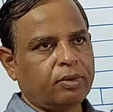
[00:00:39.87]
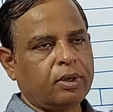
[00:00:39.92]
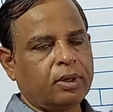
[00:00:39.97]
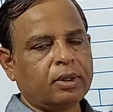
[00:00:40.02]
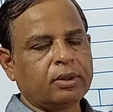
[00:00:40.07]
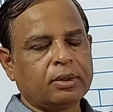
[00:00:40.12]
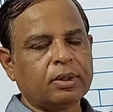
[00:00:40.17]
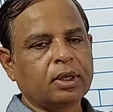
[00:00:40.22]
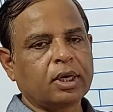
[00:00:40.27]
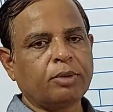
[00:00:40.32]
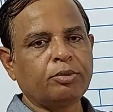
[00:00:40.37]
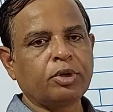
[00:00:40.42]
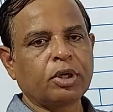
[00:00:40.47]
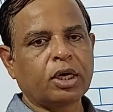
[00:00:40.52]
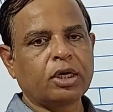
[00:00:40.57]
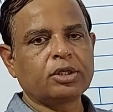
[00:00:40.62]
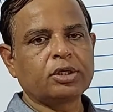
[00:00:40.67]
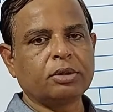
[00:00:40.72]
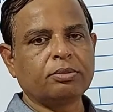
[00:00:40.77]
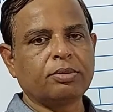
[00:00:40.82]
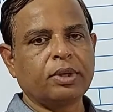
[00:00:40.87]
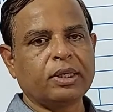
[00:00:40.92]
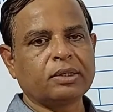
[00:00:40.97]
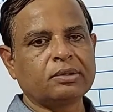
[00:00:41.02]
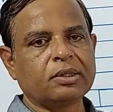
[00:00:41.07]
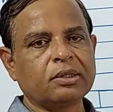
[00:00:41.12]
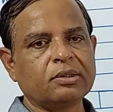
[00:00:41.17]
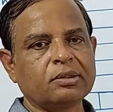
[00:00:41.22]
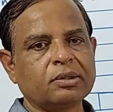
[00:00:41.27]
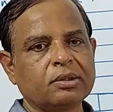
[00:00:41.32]
in the communication
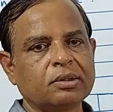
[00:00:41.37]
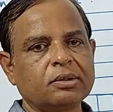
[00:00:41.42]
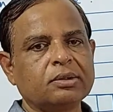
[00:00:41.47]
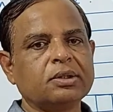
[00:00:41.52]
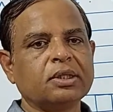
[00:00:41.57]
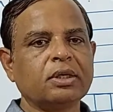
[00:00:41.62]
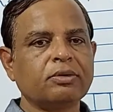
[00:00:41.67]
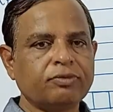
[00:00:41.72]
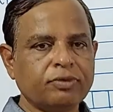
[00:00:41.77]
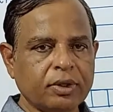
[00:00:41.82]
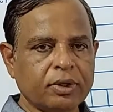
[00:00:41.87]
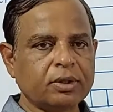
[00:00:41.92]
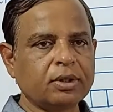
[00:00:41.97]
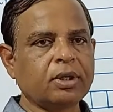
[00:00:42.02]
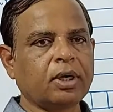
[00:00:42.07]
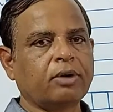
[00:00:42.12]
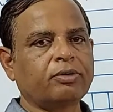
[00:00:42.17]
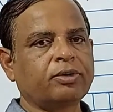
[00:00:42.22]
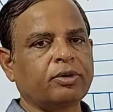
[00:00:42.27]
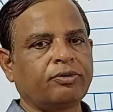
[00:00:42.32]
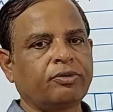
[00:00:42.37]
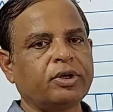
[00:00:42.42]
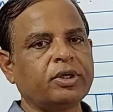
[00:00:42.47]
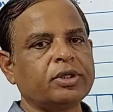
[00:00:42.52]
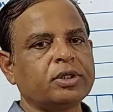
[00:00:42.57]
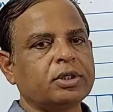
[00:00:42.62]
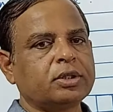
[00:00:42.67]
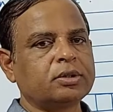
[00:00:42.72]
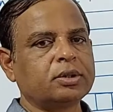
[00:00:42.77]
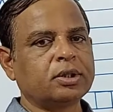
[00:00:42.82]
basics. Then further, after
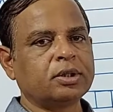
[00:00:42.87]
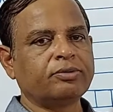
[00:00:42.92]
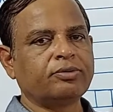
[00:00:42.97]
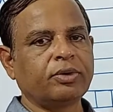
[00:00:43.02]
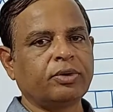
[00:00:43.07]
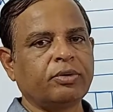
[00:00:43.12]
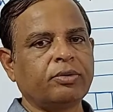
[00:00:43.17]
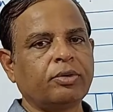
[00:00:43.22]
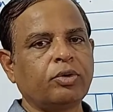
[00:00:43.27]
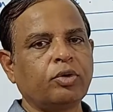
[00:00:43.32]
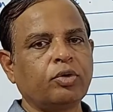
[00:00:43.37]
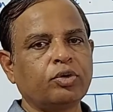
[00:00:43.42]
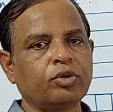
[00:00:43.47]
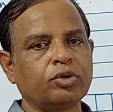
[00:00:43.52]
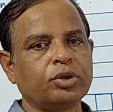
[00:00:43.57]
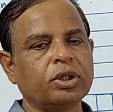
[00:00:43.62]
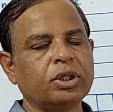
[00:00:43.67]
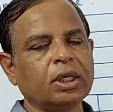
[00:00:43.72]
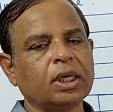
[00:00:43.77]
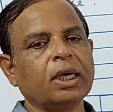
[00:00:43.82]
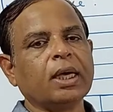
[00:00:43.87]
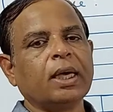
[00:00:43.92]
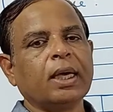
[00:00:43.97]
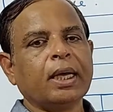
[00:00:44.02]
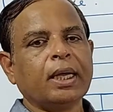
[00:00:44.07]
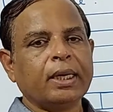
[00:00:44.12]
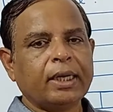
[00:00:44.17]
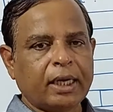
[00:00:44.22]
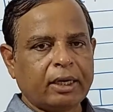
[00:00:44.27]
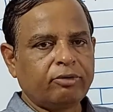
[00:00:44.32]
finishing that, we will go to the
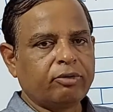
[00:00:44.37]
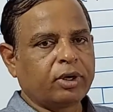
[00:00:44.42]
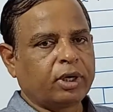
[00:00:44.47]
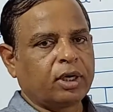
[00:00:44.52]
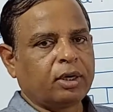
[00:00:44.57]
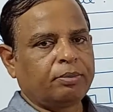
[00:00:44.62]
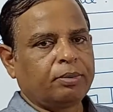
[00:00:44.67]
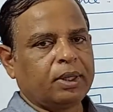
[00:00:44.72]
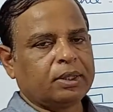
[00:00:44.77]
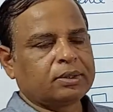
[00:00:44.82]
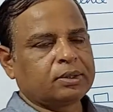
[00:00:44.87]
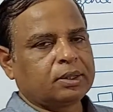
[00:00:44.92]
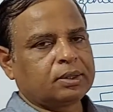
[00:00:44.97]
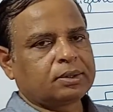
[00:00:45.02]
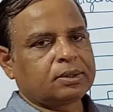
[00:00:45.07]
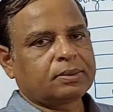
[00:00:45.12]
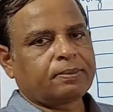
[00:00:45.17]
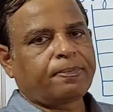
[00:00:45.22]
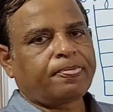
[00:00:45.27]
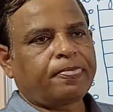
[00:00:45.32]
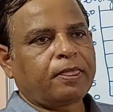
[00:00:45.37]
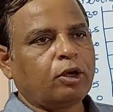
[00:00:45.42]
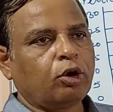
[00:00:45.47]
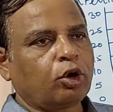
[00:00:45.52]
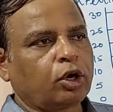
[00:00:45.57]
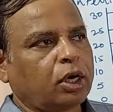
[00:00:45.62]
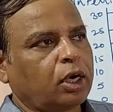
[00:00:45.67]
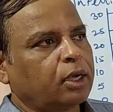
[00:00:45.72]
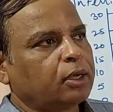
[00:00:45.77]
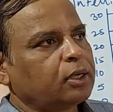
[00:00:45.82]
networking basics.
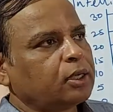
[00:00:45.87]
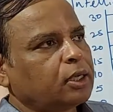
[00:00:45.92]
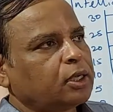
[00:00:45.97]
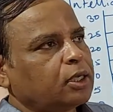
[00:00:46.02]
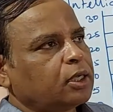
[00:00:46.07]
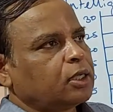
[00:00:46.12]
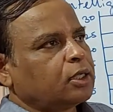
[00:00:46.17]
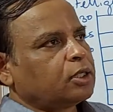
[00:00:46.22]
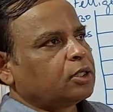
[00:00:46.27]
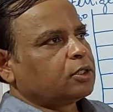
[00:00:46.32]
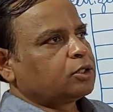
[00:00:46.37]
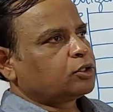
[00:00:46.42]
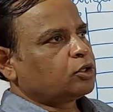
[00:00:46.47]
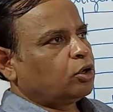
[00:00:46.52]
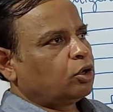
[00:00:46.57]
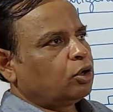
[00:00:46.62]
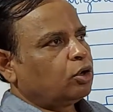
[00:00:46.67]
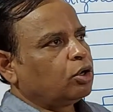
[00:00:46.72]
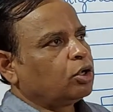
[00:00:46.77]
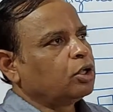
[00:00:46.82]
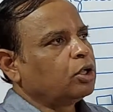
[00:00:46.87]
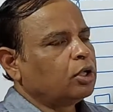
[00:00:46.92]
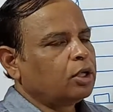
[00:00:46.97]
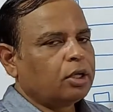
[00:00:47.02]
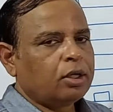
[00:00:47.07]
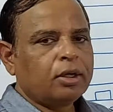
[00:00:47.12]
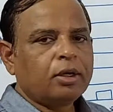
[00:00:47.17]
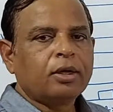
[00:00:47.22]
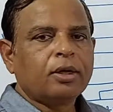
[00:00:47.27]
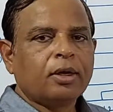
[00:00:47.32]
Okay, so
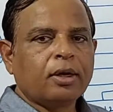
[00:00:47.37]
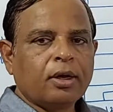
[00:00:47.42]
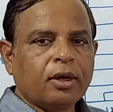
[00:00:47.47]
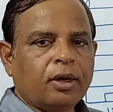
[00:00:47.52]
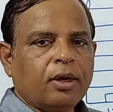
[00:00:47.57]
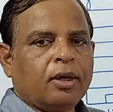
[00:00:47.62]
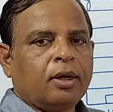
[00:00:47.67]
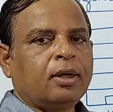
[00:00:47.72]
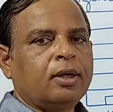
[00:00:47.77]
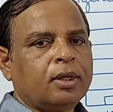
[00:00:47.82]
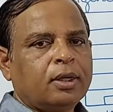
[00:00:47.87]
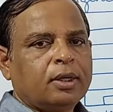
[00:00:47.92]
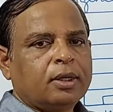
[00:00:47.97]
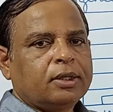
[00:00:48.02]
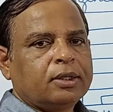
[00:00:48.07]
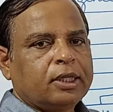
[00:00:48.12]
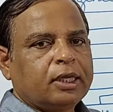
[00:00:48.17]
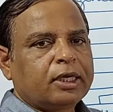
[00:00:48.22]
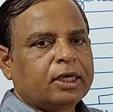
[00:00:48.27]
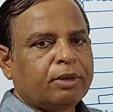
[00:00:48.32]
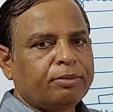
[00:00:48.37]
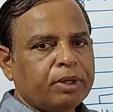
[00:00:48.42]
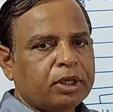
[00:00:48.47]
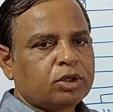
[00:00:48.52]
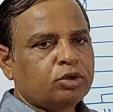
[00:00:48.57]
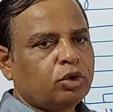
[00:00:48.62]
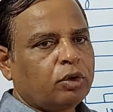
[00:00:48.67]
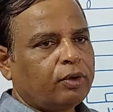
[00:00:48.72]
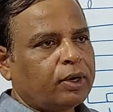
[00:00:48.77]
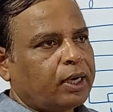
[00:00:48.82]
then coming
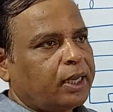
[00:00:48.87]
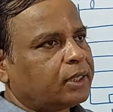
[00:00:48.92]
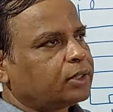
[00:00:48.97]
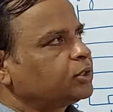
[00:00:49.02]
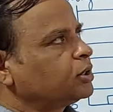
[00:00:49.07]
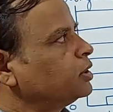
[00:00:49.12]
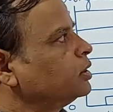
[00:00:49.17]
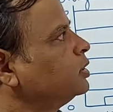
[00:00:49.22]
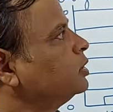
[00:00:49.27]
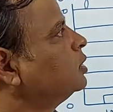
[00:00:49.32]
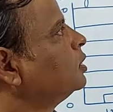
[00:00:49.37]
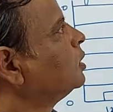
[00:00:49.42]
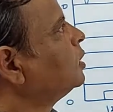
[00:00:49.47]
to our lecture.